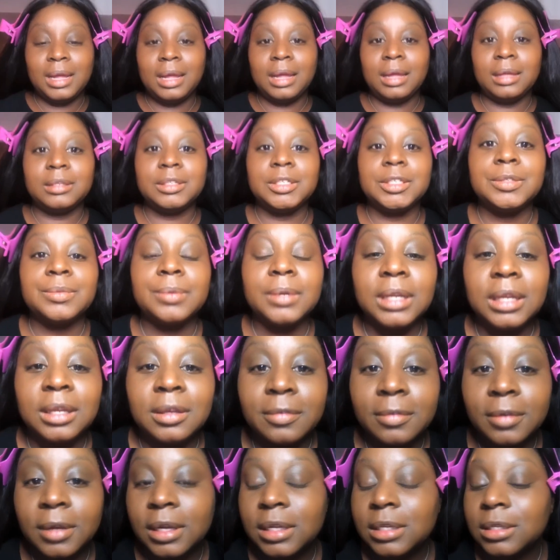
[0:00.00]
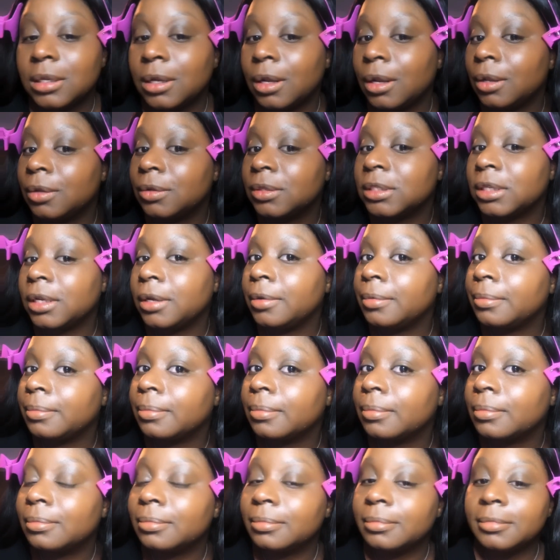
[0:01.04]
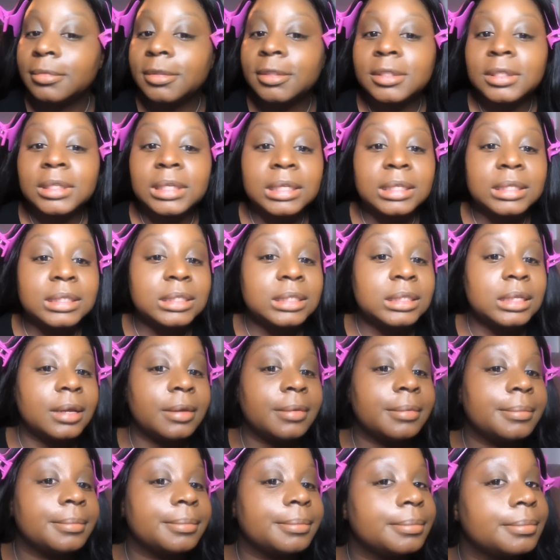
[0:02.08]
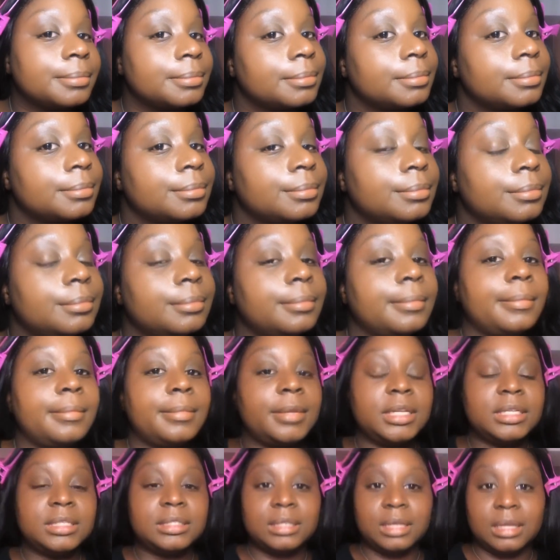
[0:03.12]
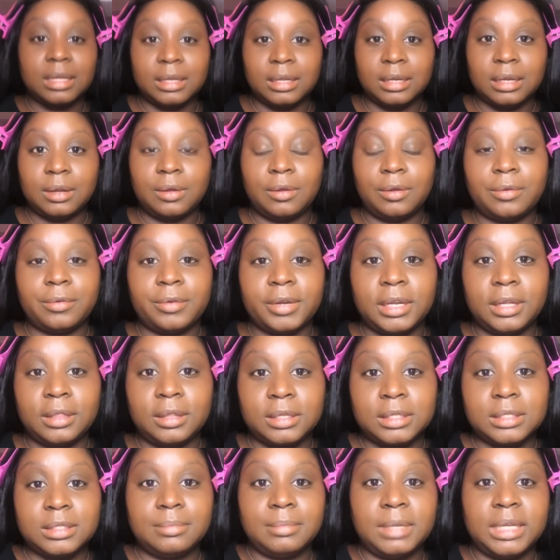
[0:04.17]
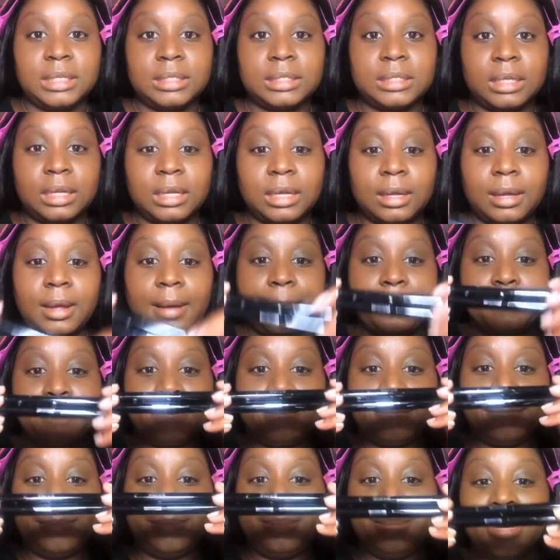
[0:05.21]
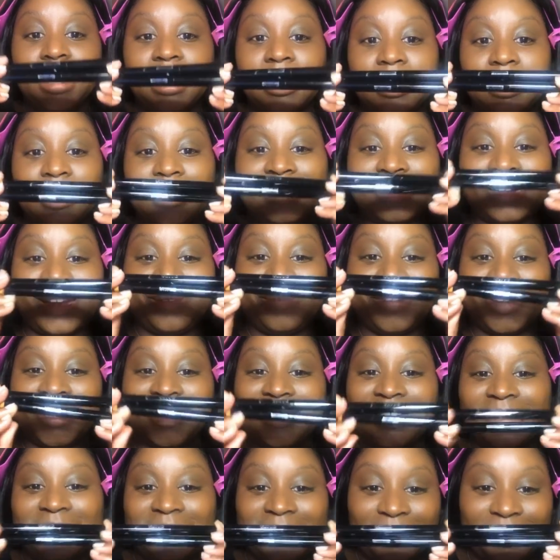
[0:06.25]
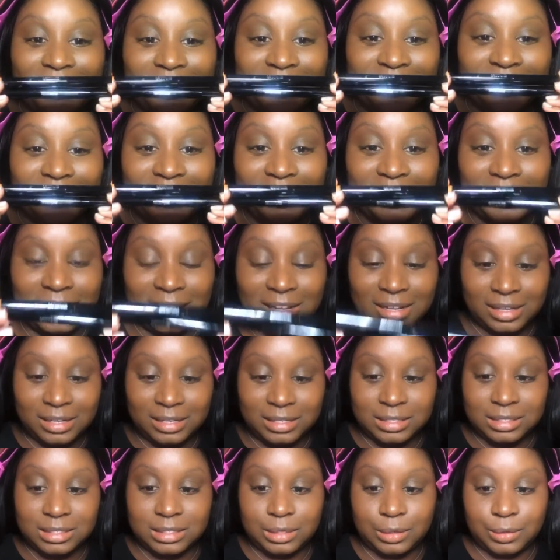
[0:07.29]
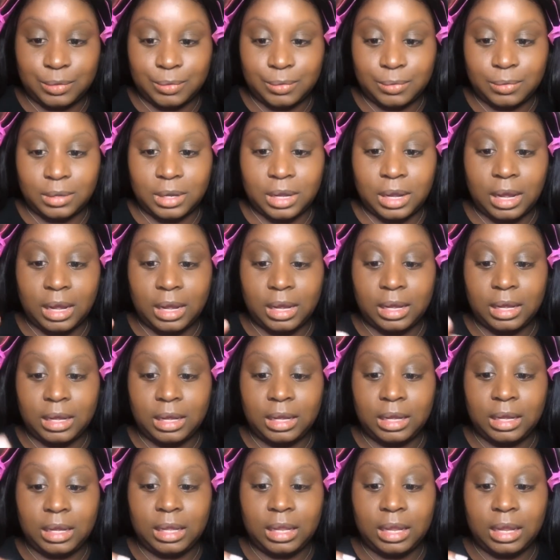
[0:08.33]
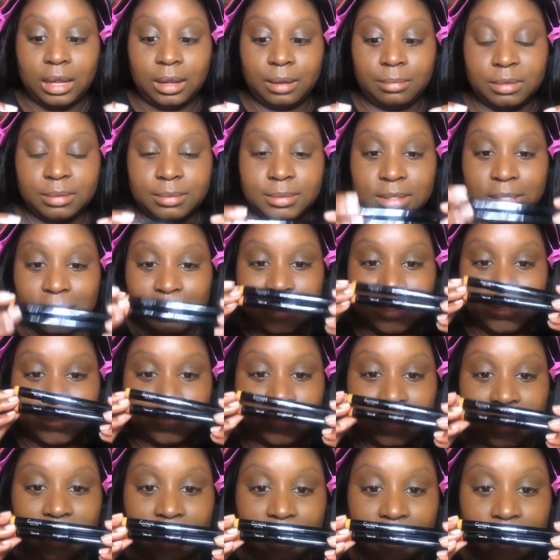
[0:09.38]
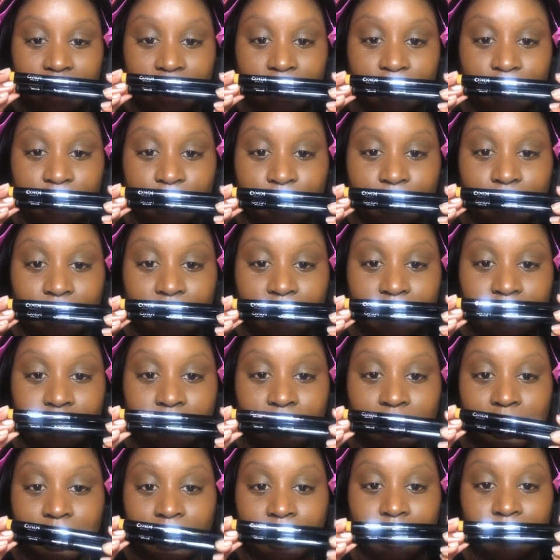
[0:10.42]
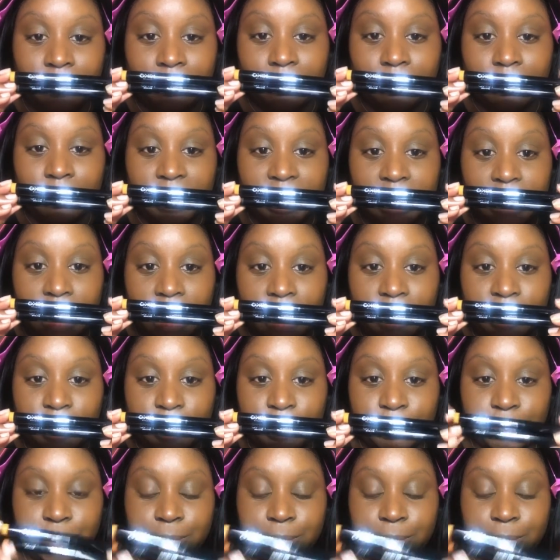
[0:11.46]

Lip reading: Just want to give you guys a close-up so you can see my skin already looks amazing, but it's time to conceal. So I am obsessed with Kiko Milano.